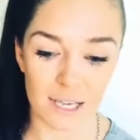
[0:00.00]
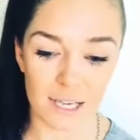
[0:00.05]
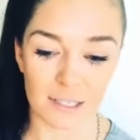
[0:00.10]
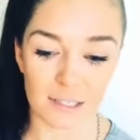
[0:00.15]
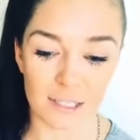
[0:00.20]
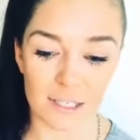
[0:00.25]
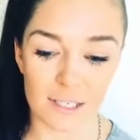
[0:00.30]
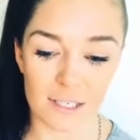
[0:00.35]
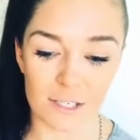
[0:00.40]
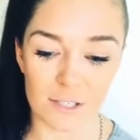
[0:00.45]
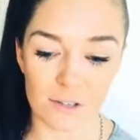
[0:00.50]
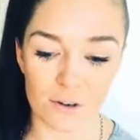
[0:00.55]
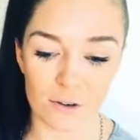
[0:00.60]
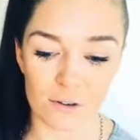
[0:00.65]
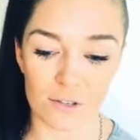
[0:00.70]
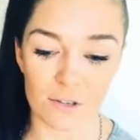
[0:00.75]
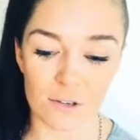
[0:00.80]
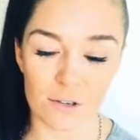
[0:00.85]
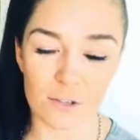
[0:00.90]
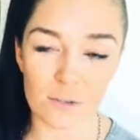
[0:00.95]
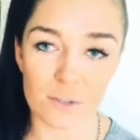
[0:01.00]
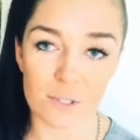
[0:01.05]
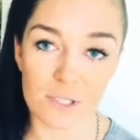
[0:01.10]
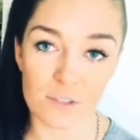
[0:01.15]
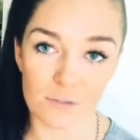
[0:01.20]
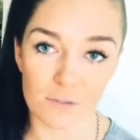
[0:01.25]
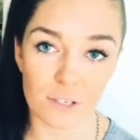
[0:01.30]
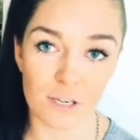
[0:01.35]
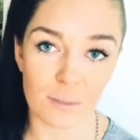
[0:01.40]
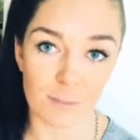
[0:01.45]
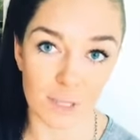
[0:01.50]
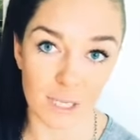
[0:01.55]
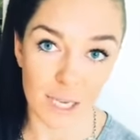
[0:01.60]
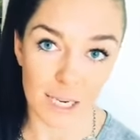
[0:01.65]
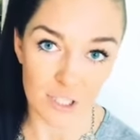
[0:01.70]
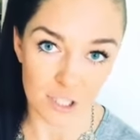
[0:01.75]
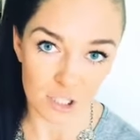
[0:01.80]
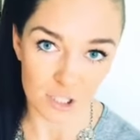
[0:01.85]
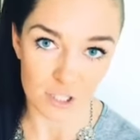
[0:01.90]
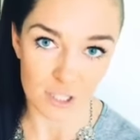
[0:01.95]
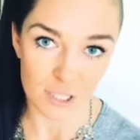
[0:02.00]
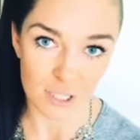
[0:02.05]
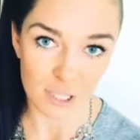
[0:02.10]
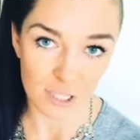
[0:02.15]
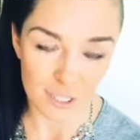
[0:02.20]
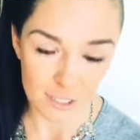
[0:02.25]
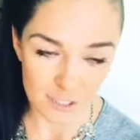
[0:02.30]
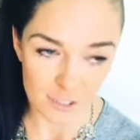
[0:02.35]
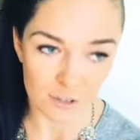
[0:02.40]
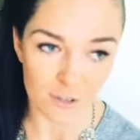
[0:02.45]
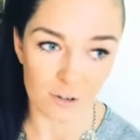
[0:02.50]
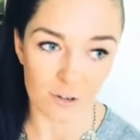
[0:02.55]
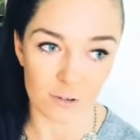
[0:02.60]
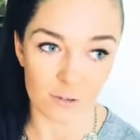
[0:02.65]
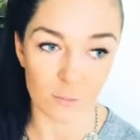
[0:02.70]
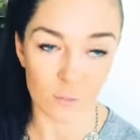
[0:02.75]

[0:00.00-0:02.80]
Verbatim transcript: and let us know, you know, do a different application because let us know